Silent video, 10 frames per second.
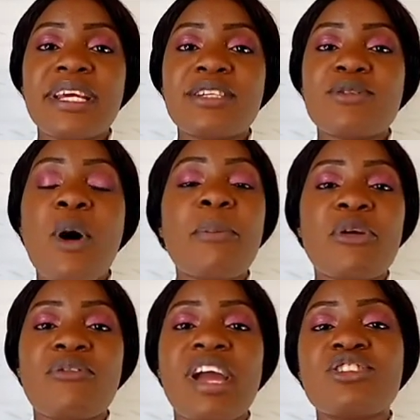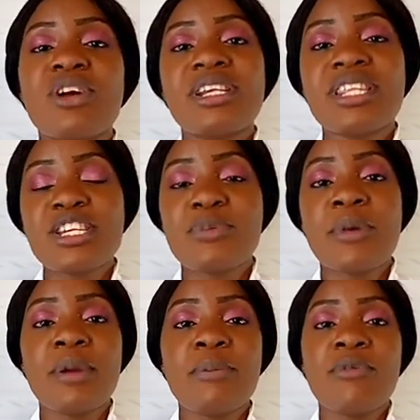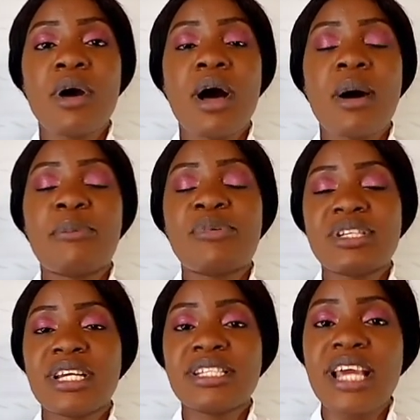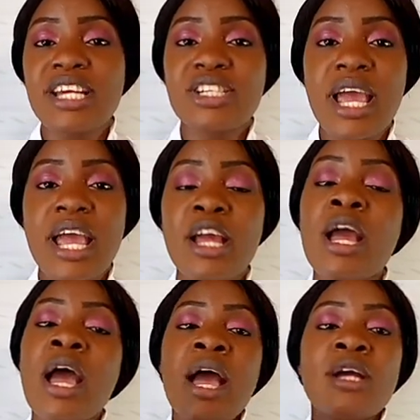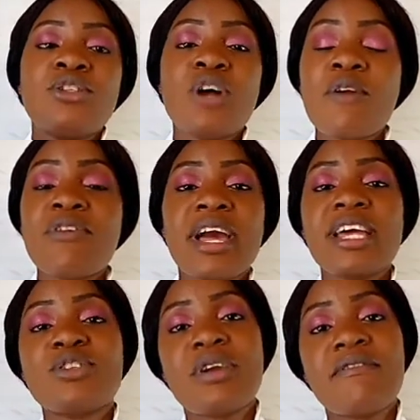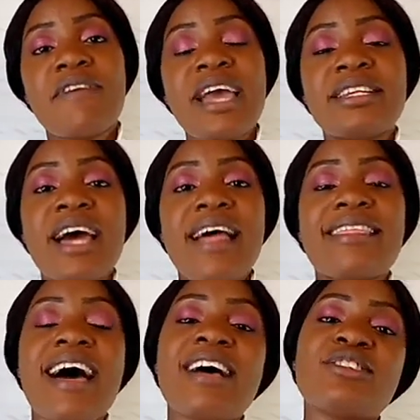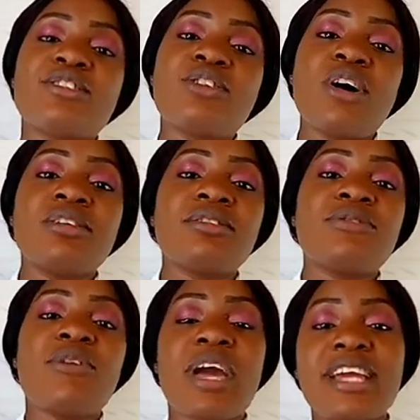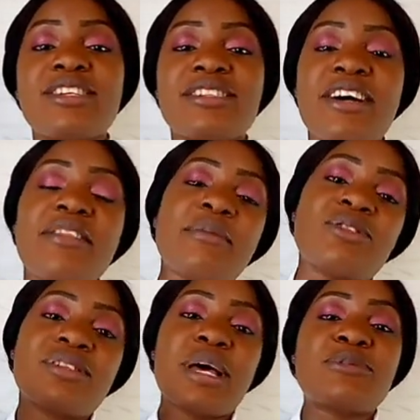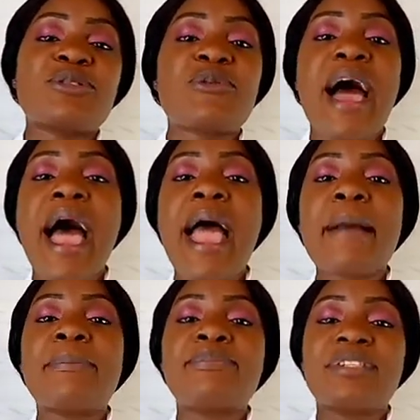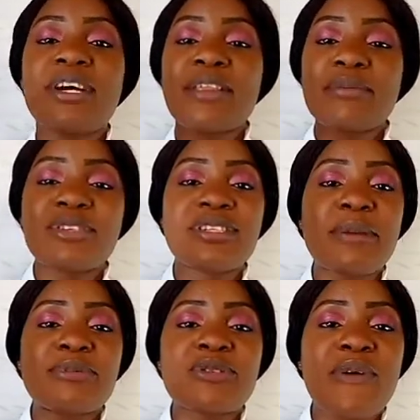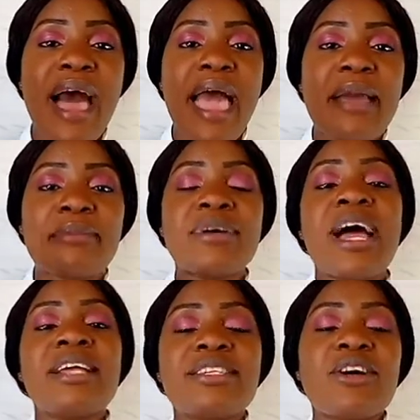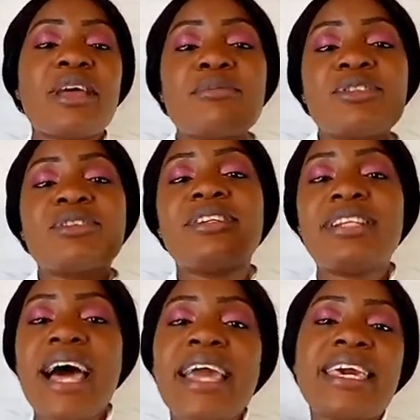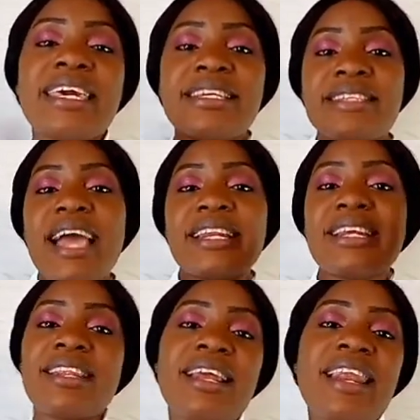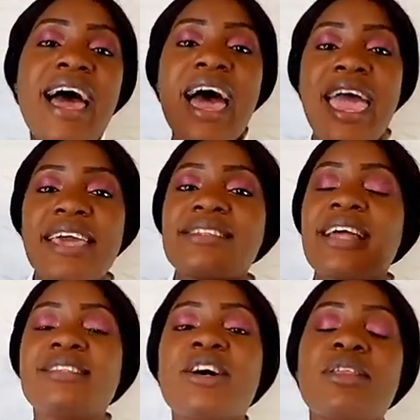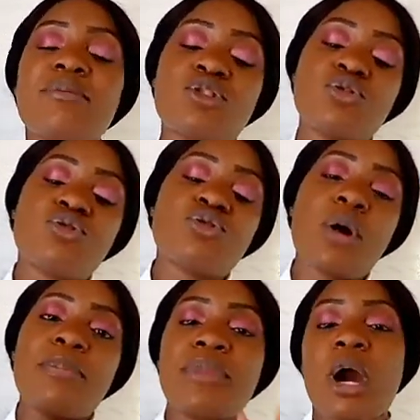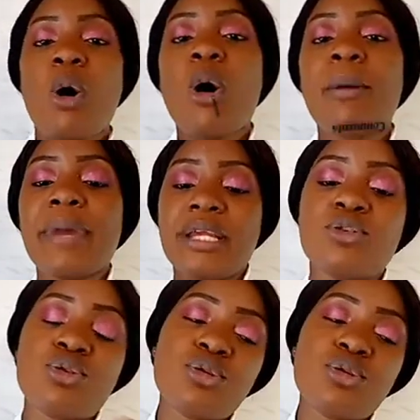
hope you've enjoyed this presentation. Don't forget to invite others. Don't forget to tell them to subscribe. Tell them to subscribe. Tell them to like it. I need the likes. And tell them to drop the comment.